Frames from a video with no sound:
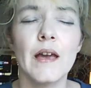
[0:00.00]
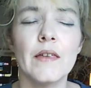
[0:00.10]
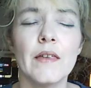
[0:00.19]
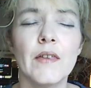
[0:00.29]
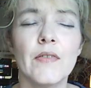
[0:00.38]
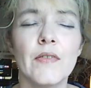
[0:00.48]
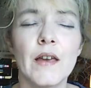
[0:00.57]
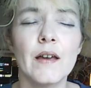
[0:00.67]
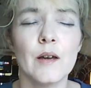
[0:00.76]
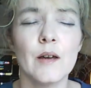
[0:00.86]
and that
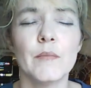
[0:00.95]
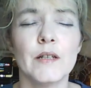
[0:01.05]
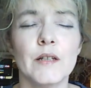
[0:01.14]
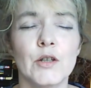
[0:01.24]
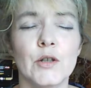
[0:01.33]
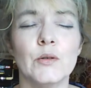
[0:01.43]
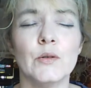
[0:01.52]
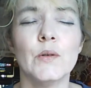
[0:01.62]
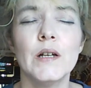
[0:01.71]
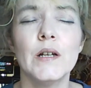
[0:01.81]
they come
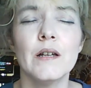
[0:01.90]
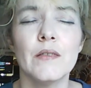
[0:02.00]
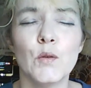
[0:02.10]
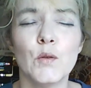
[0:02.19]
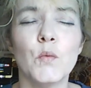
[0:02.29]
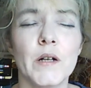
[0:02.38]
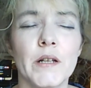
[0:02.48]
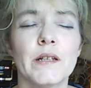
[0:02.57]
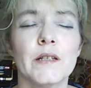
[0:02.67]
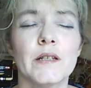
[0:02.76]
into the
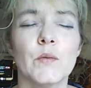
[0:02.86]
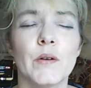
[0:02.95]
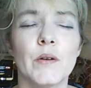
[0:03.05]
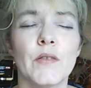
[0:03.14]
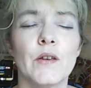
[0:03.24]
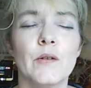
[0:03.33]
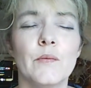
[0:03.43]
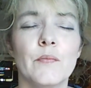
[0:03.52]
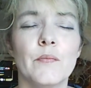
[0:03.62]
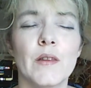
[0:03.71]
oneness with
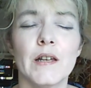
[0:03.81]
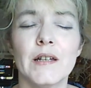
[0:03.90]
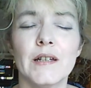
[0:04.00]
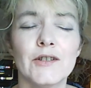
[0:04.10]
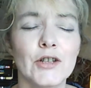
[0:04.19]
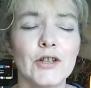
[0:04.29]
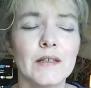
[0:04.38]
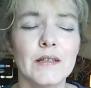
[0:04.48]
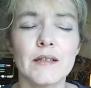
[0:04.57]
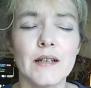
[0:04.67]
you. In
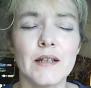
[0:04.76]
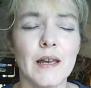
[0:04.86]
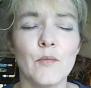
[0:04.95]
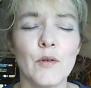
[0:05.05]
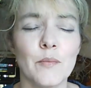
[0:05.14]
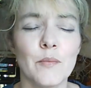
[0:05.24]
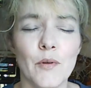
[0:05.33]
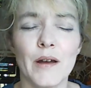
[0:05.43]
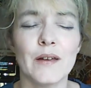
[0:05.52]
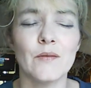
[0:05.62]
Jesus' name we
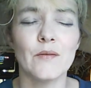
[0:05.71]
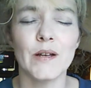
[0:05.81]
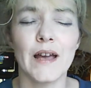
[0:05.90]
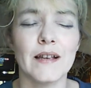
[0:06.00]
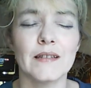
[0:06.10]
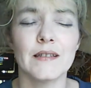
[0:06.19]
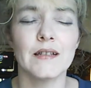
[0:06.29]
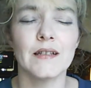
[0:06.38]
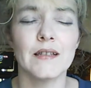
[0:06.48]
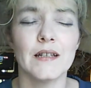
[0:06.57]
pray and we ask
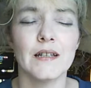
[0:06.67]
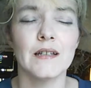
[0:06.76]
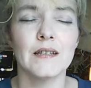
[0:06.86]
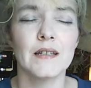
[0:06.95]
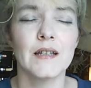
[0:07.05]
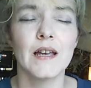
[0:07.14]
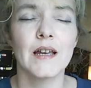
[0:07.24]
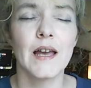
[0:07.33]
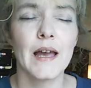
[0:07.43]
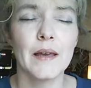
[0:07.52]
these things.
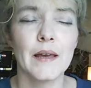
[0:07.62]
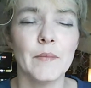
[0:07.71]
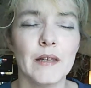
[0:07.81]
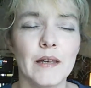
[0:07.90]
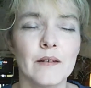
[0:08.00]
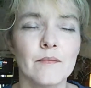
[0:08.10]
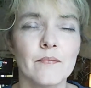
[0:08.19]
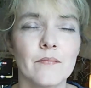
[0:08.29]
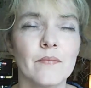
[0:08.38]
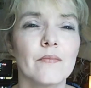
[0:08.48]
Amen.
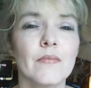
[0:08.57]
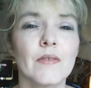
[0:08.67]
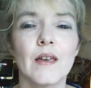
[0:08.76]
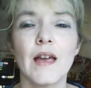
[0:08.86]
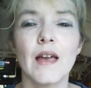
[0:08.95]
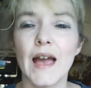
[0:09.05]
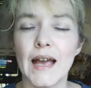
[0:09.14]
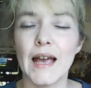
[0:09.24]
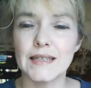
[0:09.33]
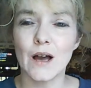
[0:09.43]

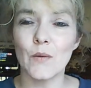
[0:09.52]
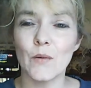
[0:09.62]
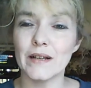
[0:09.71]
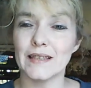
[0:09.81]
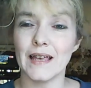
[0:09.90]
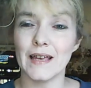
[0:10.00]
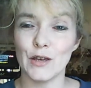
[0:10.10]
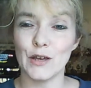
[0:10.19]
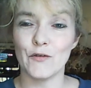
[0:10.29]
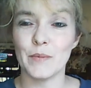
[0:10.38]
As always,
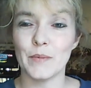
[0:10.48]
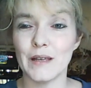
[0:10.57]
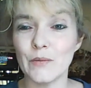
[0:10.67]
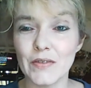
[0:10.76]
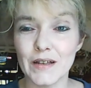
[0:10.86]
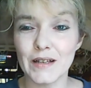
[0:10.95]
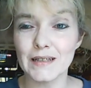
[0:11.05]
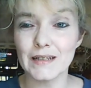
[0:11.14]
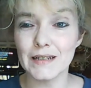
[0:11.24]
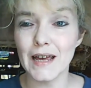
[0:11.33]
thank you for being with
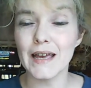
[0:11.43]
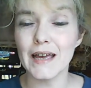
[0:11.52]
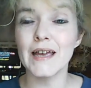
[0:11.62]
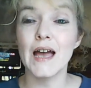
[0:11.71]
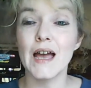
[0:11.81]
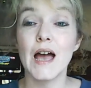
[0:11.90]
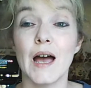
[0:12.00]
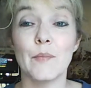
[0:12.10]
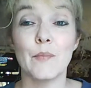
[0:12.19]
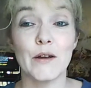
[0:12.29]
us today.
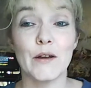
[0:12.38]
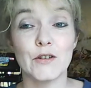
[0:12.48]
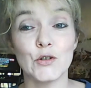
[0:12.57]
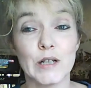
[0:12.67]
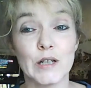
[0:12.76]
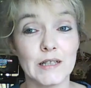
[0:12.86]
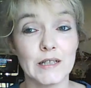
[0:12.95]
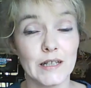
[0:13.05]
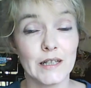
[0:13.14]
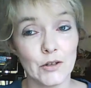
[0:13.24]
I pray that you'll
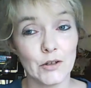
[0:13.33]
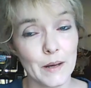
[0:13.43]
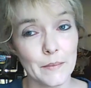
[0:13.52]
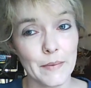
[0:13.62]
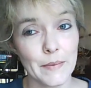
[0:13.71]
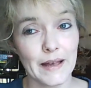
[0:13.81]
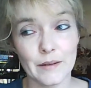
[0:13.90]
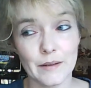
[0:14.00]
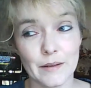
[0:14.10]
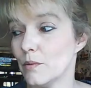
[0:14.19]
continue to come back
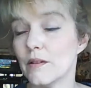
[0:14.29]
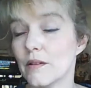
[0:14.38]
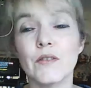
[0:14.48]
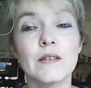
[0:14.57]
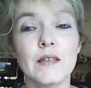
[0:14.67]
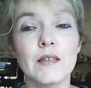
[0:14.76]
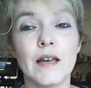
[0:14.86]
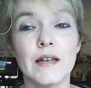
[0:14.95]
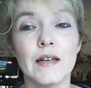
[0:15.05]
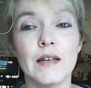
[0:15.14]
to be with us
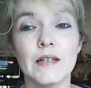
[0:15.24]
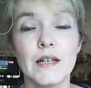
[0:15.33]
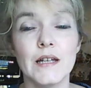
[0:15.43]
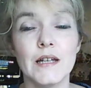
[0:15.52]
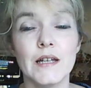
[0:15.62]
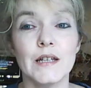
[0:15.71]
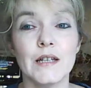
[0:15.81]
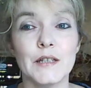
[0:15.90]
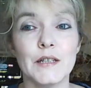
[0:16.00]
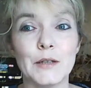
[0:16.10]
and
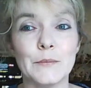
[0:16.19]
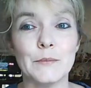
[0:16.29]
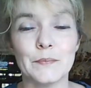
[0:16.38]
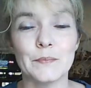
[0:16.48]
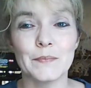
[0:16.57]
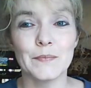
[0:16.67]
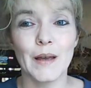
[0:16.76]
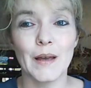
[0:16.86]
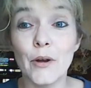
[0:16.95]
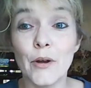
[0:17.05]
to,
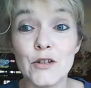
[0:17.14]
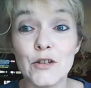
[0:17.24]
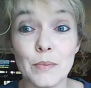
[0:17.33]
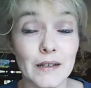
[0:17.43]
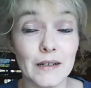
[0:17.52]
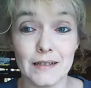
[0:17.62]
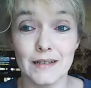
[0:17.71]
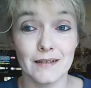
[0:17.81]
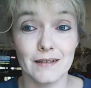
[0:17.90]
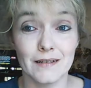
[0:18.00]
I pray that you're
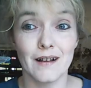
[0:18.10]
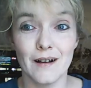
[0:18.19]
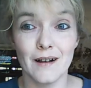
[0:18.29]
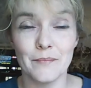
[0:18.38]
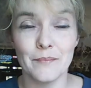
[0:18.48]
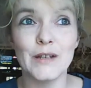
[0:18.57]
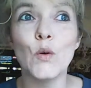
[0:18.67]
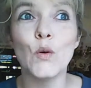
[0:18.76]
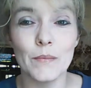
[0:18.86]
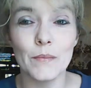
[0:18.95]
blessed um,
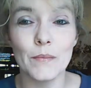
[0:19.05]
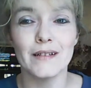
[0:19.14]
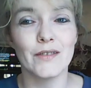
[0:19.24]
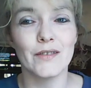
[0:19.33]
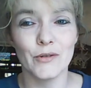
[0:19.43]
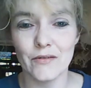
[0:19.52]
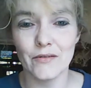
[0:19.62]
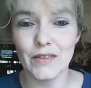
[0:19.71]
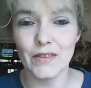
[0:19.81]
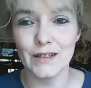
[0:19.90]
enormously through
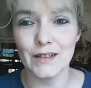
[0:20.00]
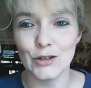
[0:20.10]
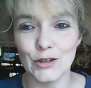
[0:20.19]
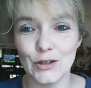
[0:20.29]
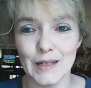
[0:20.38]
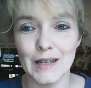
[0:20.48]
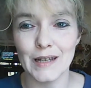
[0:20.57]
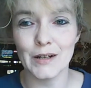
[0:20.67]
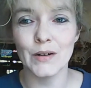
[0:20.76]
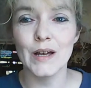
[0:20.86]
everything that you see
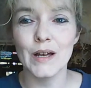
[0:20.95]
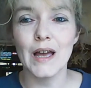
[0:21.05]
here.